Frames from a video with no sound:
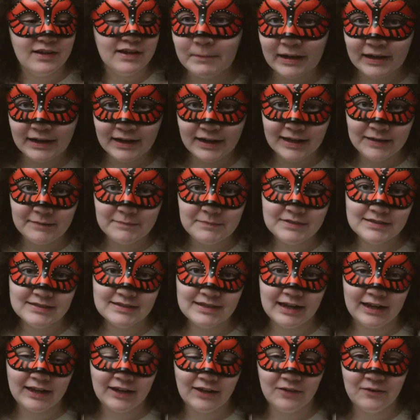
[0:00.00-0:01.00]
My name is
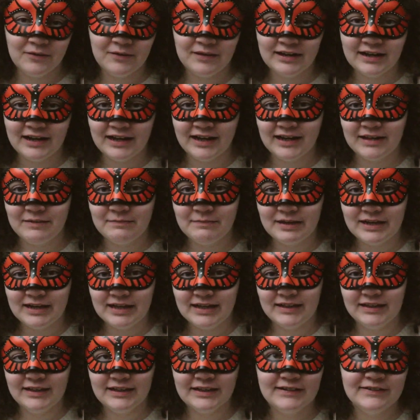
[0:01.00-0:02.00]
Echo and I am a
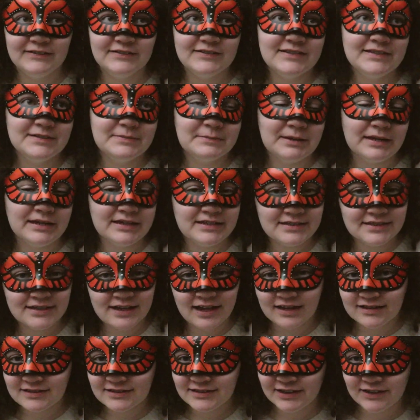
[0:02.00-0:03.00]
LittleSpace
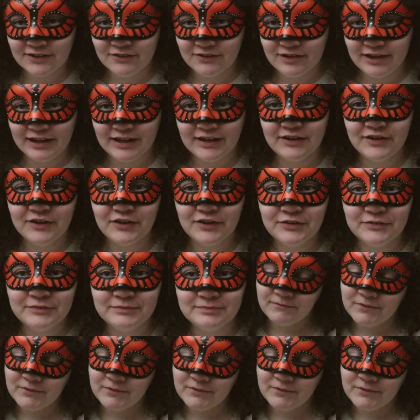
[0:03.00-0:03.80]
content creator.